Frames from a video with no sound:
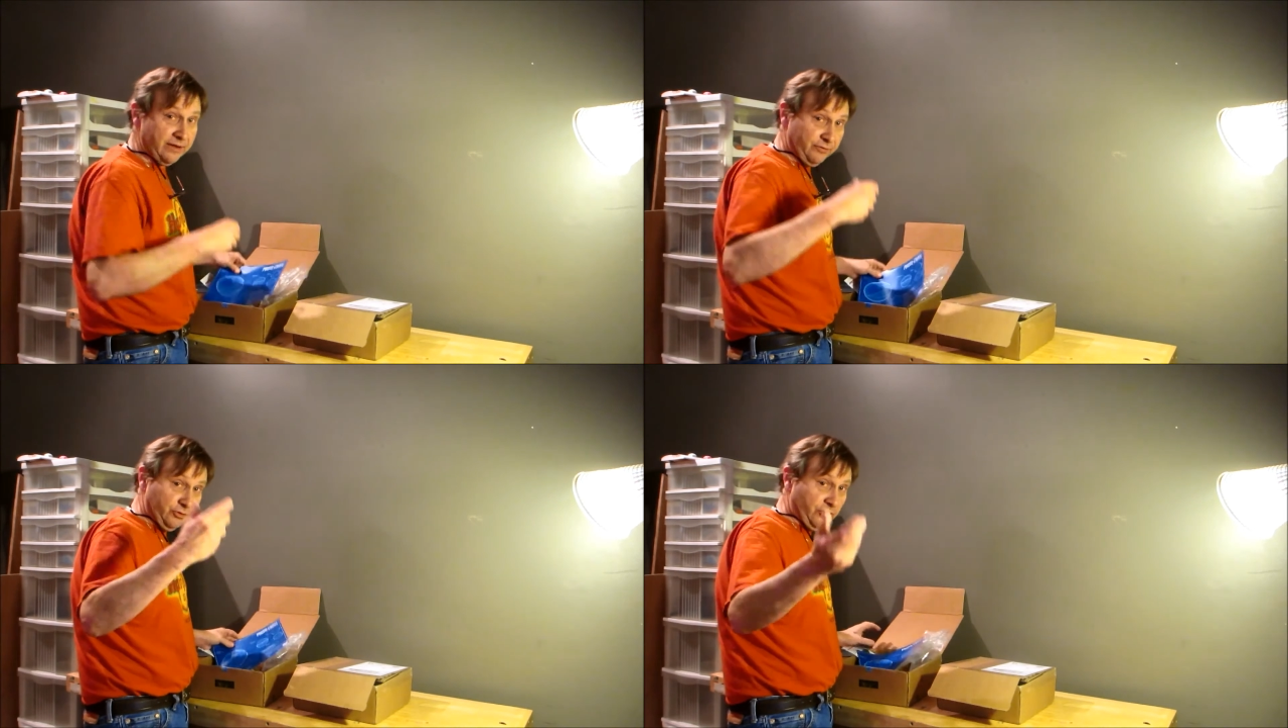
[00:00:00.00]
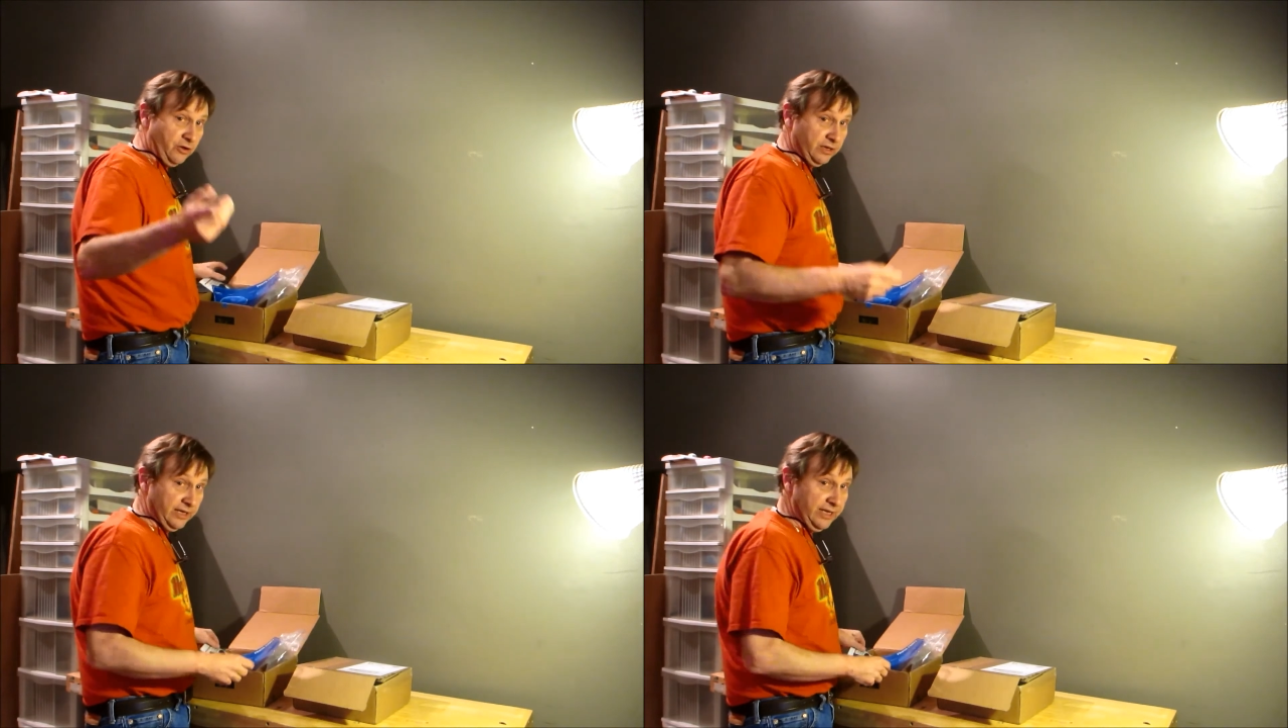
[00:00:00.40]
If you saw
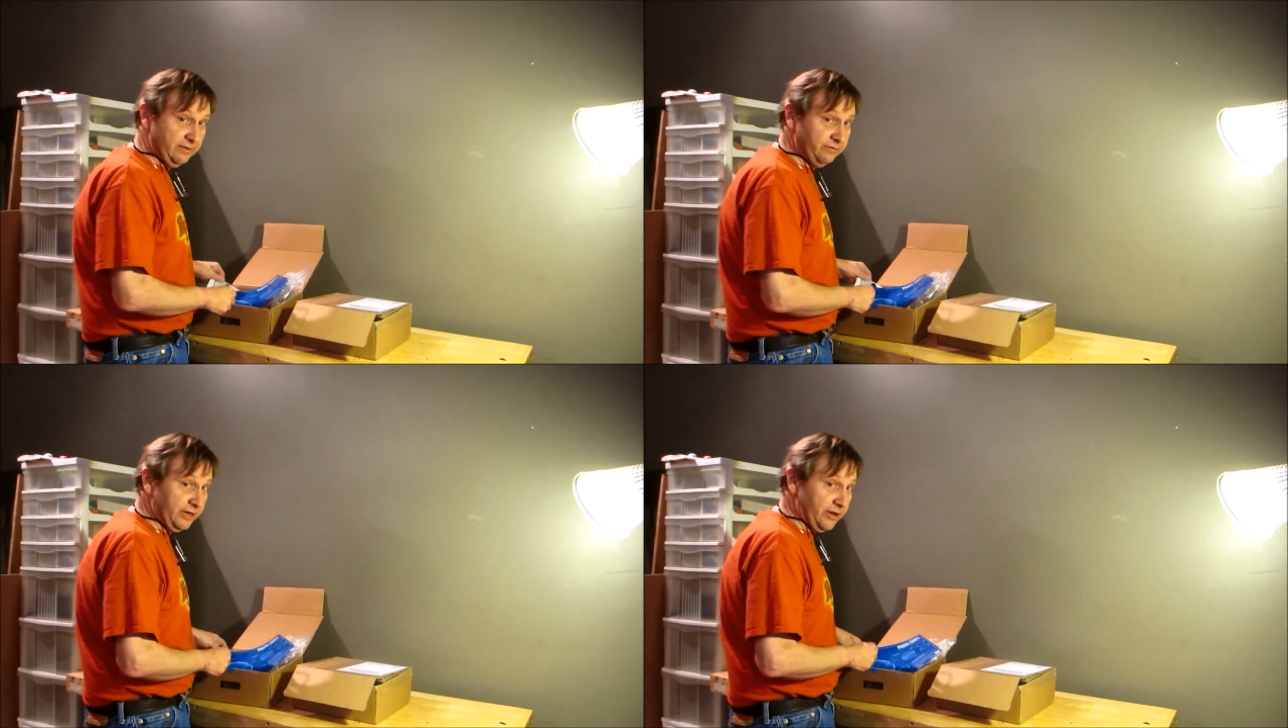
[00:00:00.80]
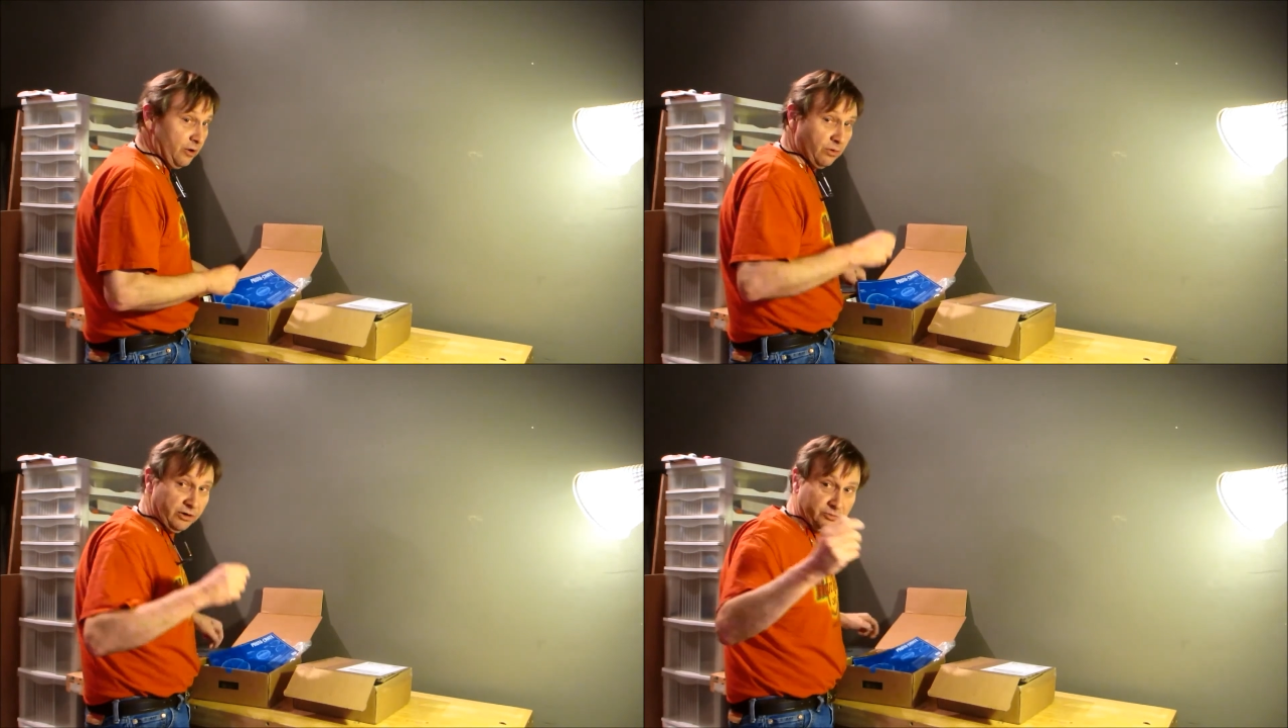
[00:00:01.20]
the lead-in video
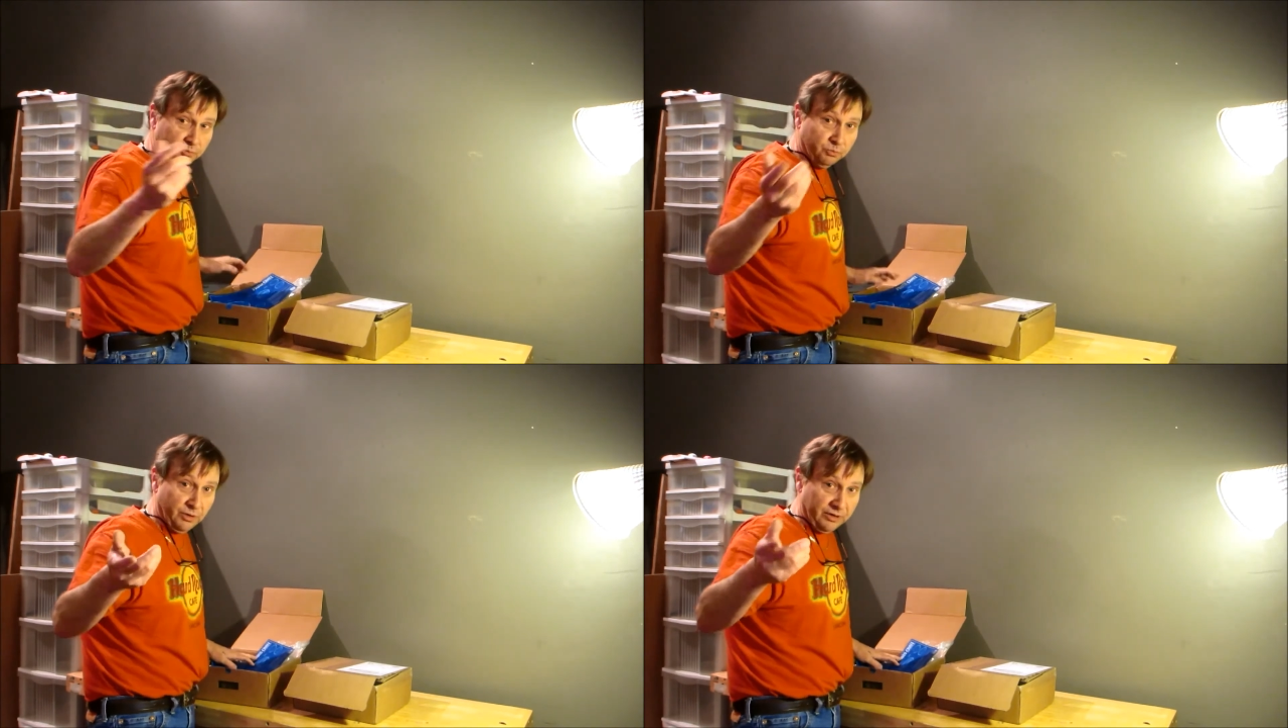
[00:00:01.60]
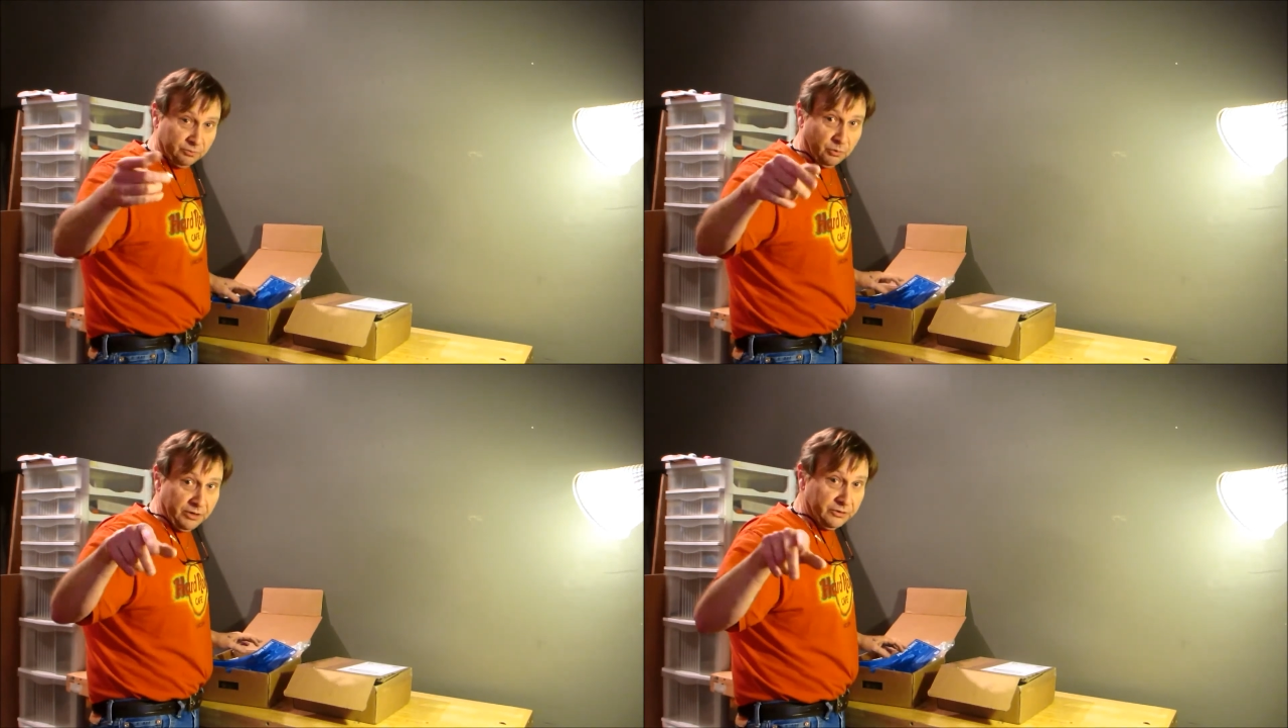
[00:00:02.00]
where it's
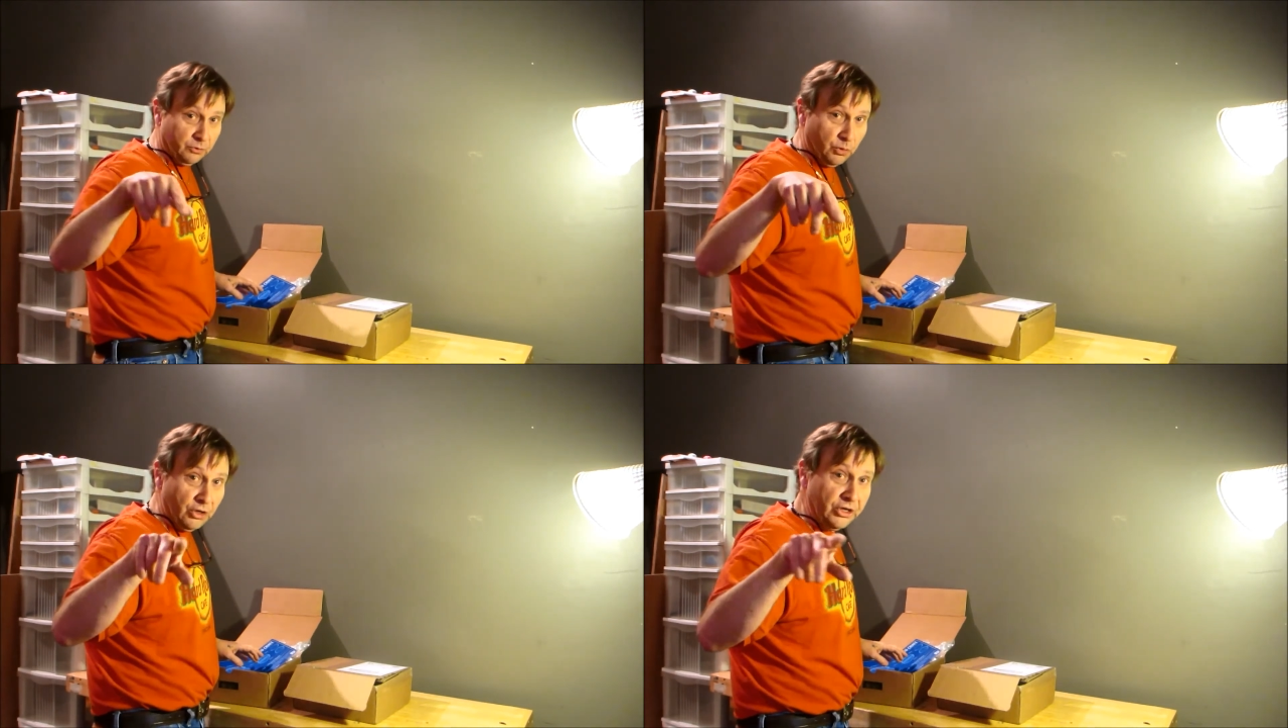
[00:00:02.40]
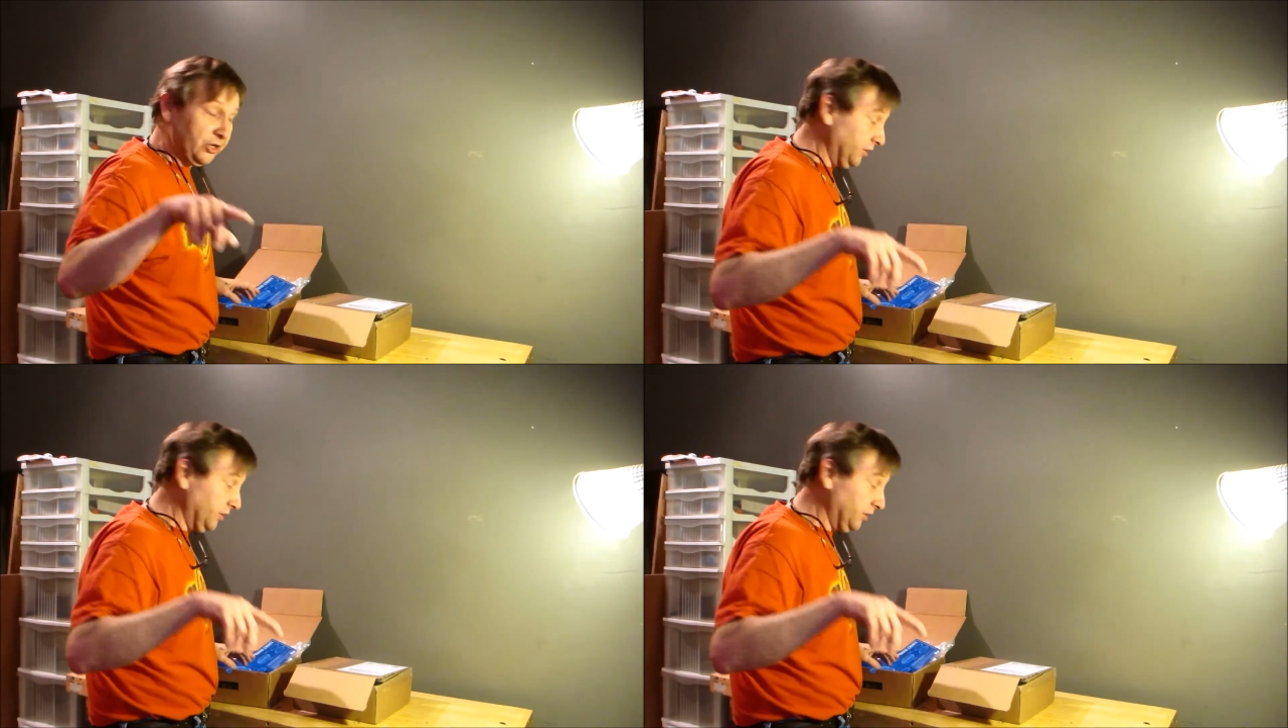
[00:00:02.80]
printing the Rook